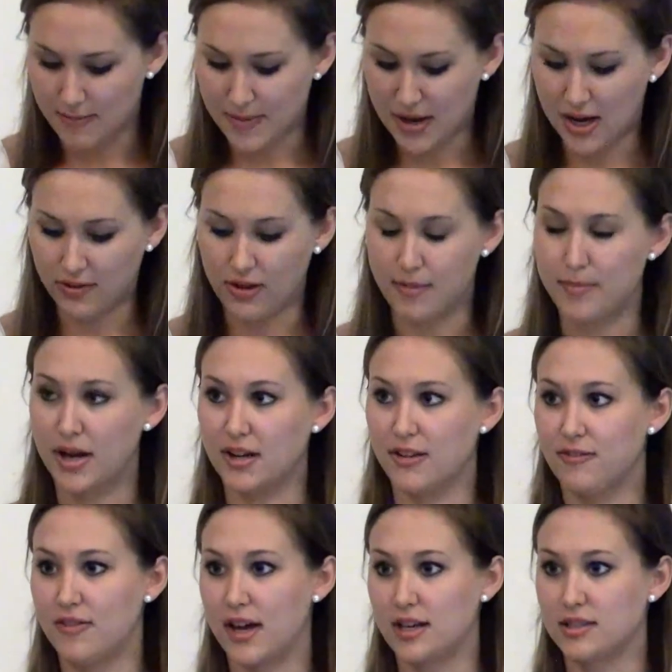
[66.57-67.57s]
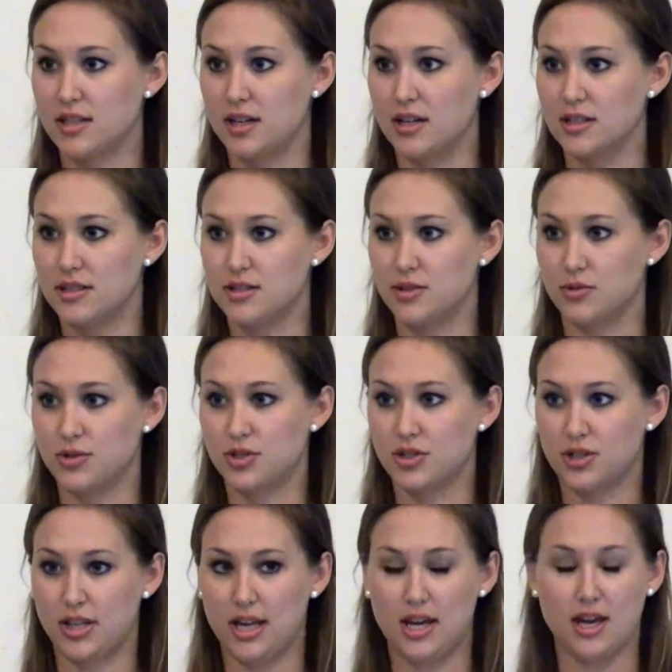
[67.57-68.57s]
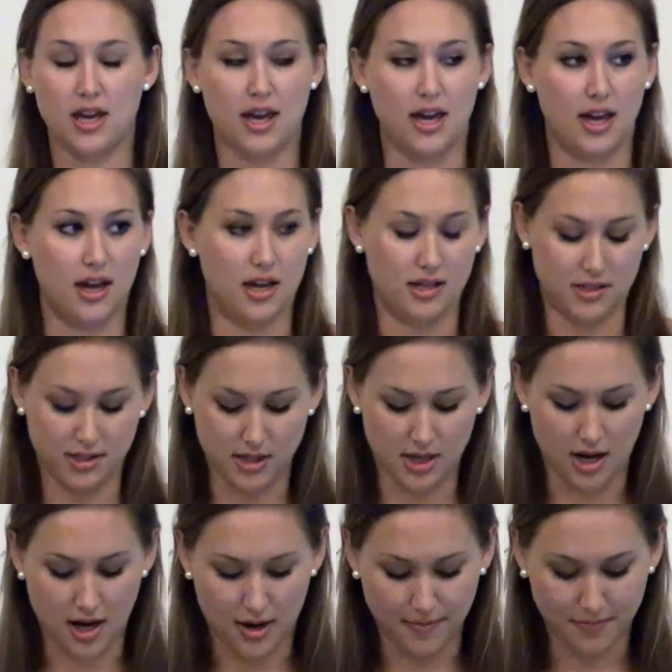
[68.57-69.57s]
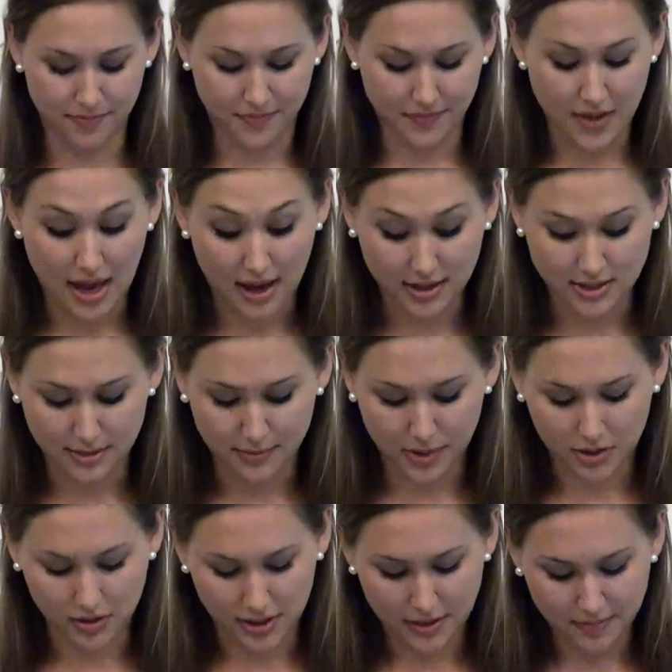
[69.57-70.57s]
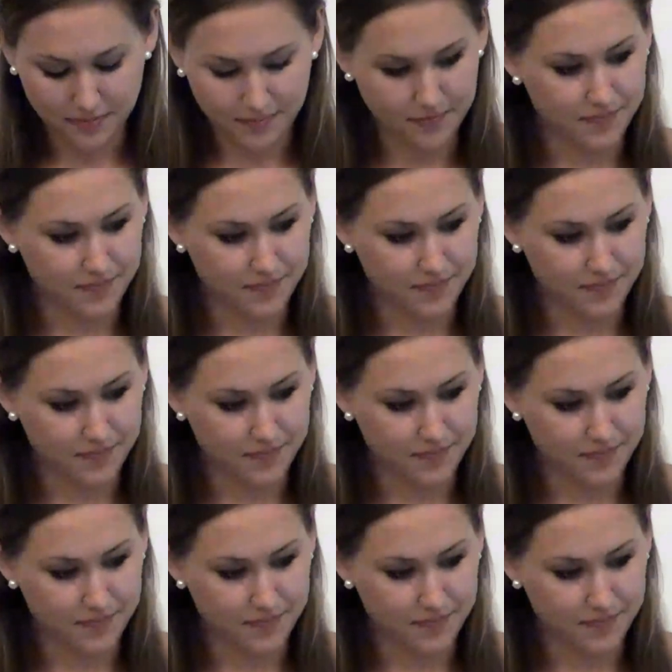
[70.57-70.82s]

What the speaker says: how that might affect us socially and academically.